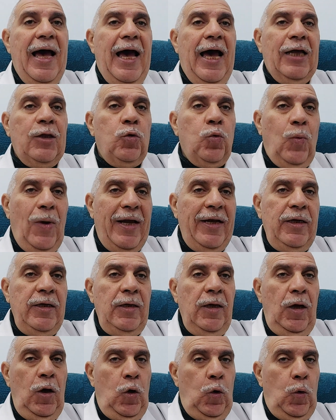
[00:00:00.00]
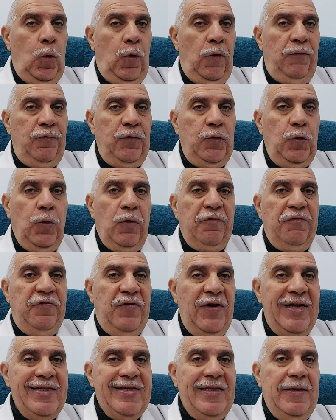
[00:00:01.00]
at one of your
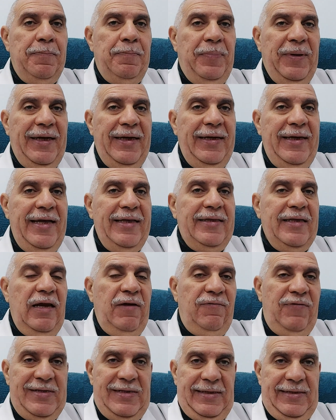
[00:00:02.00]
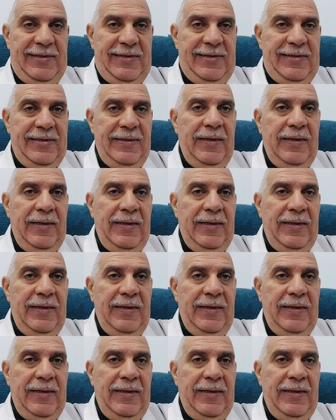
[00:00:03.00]
first prenatal visits.